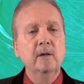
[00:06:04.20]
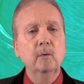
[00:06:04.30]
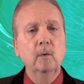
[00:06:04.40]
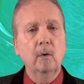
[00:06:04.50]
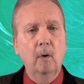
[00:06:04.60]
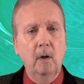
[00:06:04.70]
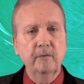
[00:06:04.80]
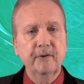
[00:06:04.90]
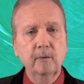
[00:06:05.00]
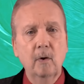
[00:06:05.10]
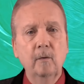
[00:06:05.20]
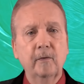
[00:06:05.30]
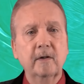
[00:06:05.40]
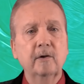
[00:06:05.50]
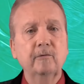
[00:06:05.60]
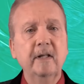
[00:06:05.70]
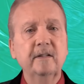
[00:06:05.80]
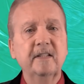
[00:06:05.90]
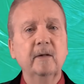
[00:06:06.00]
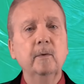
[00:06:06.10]
You will also go for
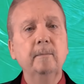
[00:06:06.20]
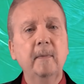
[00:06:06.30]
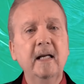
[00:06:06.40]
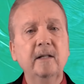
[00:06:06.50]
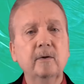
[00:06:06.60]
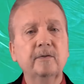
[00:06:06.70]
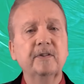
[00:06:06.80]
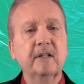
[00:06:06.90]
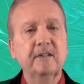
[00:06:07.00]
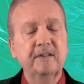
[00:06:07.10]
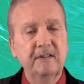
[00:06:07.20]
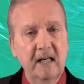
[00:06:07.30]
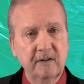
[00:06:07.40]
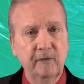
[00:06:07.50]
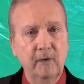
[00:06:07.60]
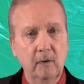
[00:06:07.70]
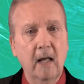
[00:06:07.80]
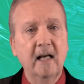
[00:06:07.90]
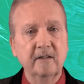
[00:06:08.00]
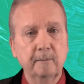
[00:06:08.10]
careers that would make you
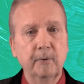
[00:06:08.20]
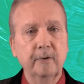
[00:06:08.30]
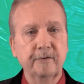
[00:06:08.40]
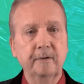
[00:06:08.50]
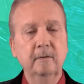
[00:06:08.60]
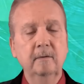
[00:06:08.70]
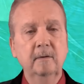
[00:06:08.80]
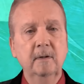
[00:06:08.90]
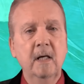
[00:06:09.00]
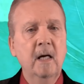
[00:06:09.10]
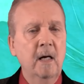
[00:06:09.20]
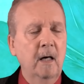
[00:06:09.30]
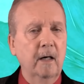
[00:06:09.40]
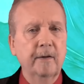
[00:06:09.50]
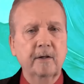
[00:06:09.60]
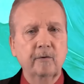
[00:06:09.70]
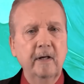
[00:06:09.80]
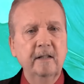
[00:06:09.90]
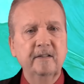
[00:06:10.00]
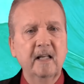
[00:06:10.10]
successful as a person. Other
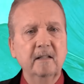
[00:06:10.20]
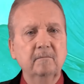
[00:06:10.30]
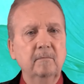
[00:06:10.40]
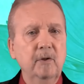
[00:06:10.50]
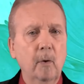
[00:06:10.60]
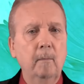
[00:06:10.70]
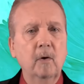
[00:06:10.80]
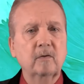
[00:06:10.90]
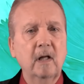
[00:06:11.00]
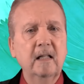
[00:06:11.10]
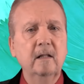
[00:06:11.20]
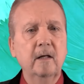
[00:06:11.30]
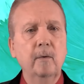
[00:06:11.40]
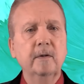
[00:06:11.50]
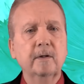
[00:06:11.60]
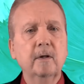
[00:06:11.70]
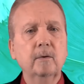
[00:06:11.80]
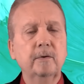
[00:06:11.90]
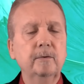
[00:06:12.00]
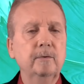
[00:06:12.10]
careers that you are most likely going to go
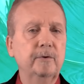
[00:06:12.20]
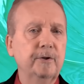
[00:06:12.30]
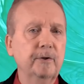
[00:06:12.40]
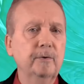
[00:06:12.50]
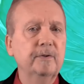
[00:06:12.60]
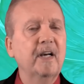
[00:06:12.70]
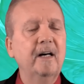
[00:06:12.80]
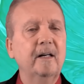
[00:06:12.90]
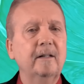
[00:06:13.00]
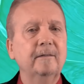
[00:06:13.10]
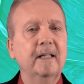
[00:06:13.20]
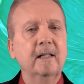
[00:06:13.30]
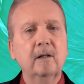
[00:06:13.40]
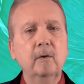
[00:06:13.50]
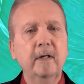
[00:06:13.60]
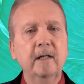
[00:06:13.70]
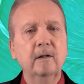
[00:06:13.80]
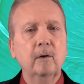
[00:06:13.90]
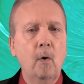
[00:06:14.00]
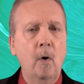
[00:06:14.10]
to choose are
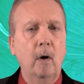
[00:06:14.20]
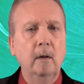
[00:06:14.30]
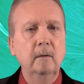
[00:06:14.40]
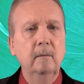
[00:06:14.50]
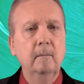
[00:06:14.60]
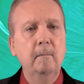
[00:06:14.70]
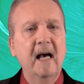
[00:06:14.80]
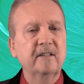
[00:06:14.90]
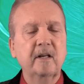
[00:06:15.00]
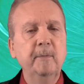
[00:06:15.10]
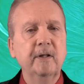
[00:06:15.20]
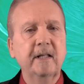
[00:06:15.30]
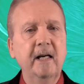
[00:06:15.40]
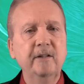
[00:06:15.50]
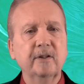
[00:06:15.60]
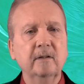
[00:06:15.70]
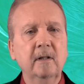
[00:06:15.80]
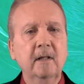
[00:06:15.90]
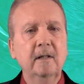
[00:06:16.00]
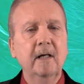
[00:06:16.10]
including law, mass communication,
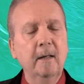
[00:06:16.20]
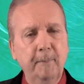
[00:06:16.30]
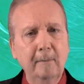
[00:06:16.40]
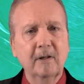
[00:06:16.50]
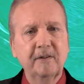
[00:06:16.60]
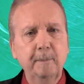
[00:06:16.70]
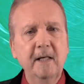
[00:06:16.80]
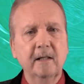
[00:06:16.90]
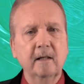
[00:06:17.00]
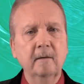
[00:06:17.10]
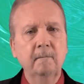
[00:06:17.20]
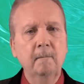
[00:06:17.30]
and public speaking.